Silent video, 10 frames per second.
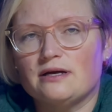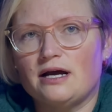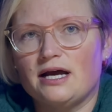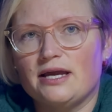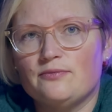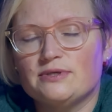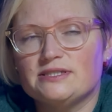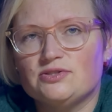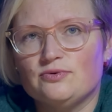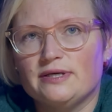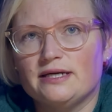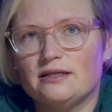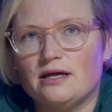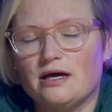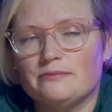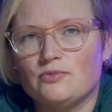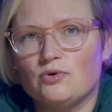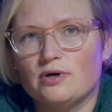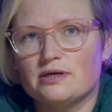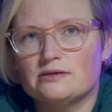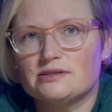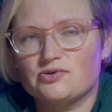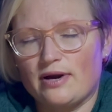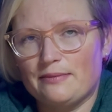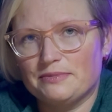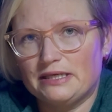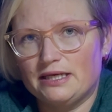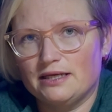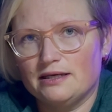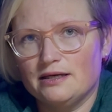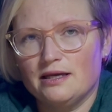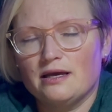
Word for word: I was doing a lot more scrambling,